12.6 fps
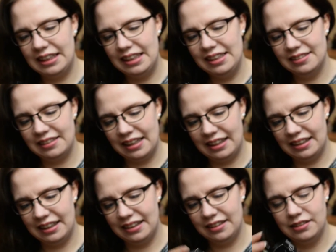these
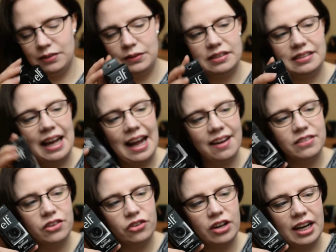eyeliners because I
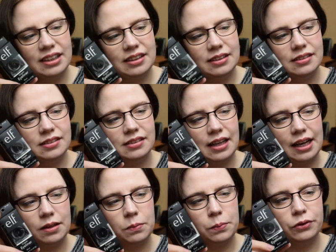haven't tried this
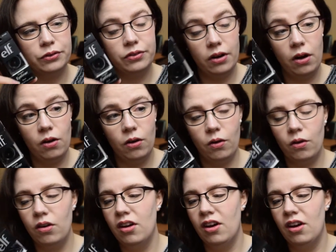style before.